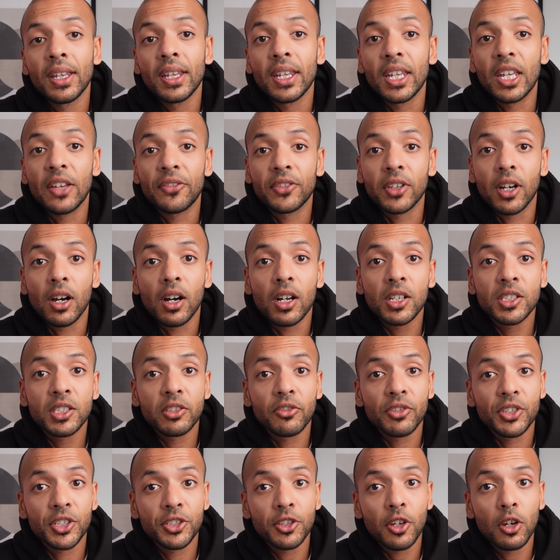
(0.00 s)
If the answer
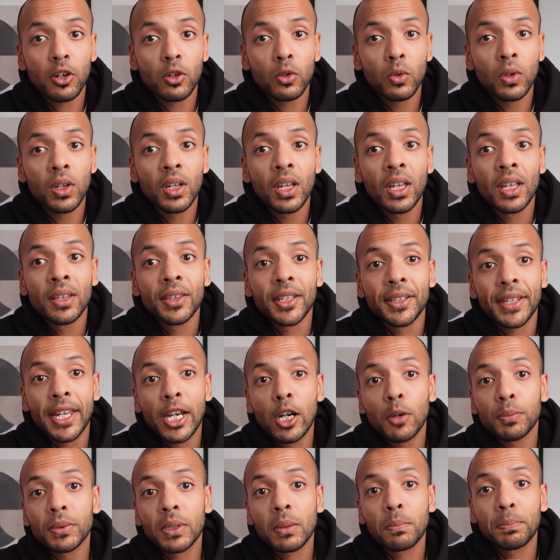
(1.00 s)
is no, then
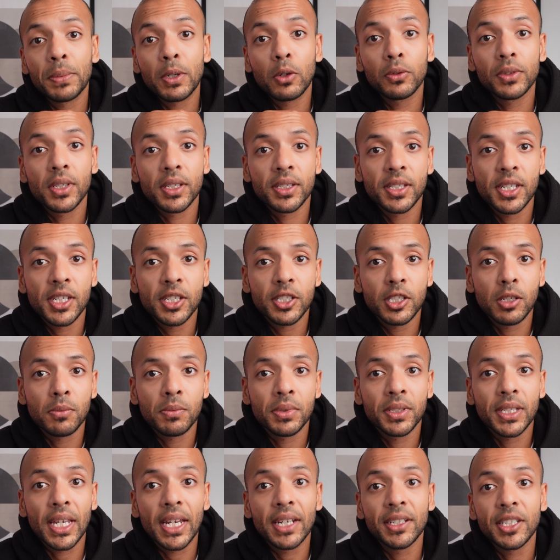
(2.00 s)
help them build the
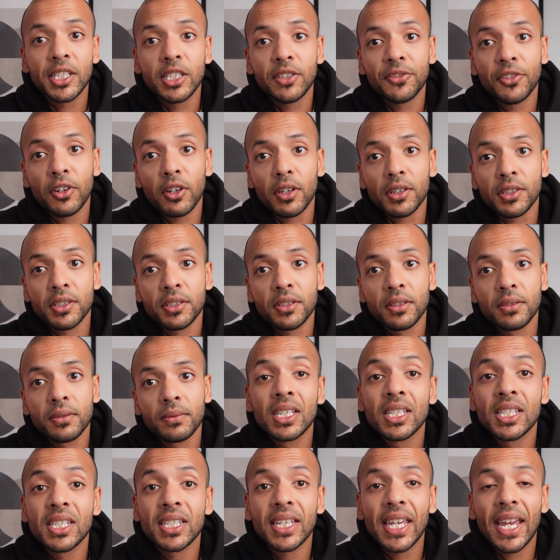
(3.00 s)
systems they need first.
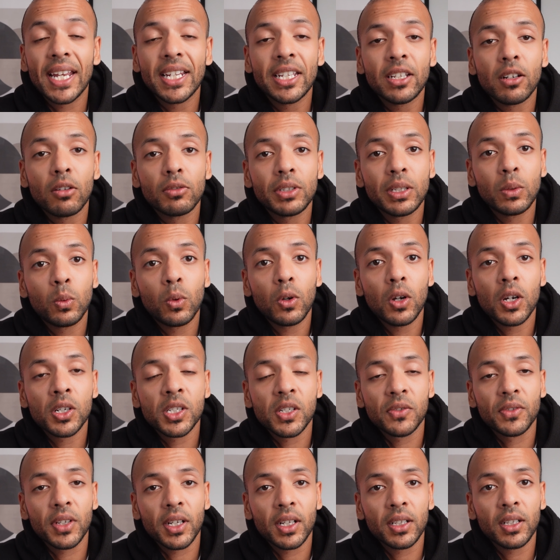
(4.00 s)
Scaling only works
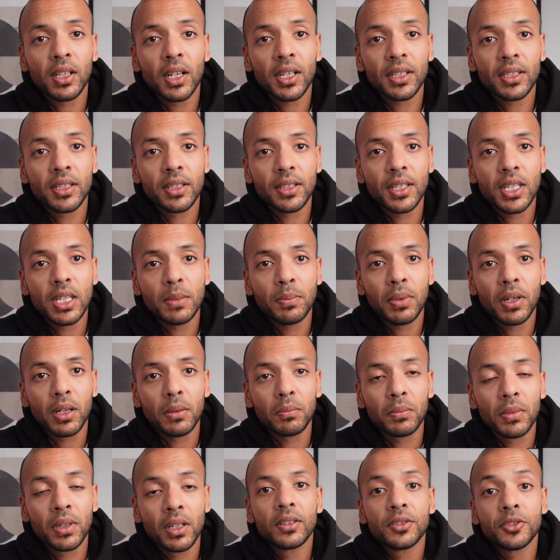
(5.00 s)
if the client can keep
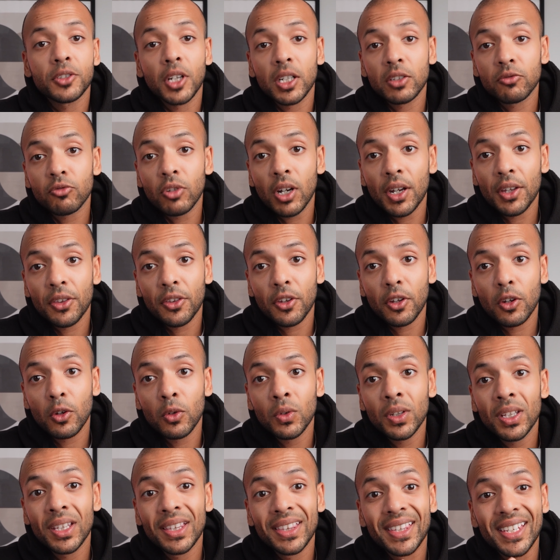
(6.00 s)
up. Done right though,
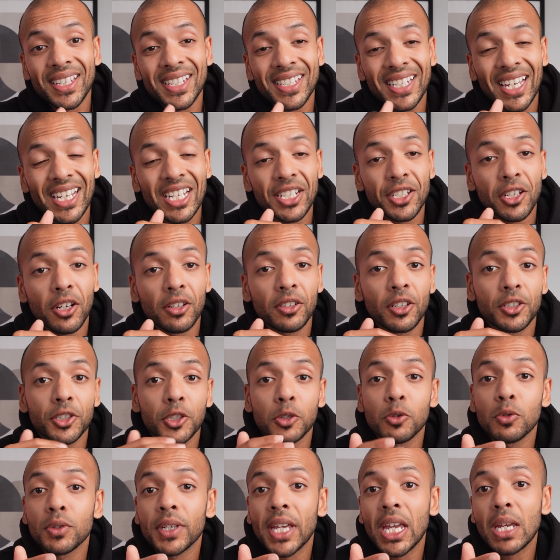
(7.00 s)
this is how you turn a
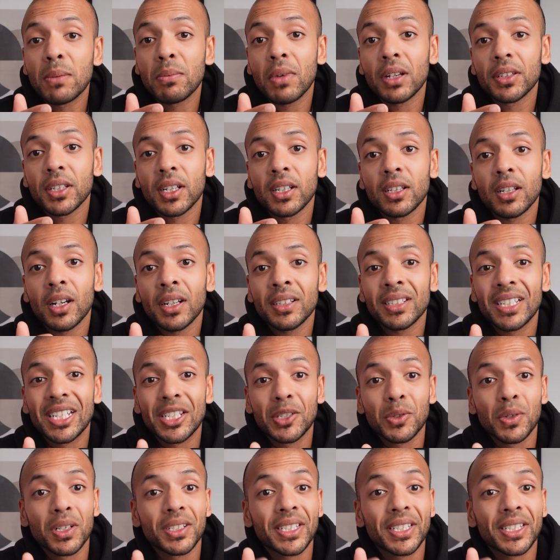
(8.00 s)
2k a month client into a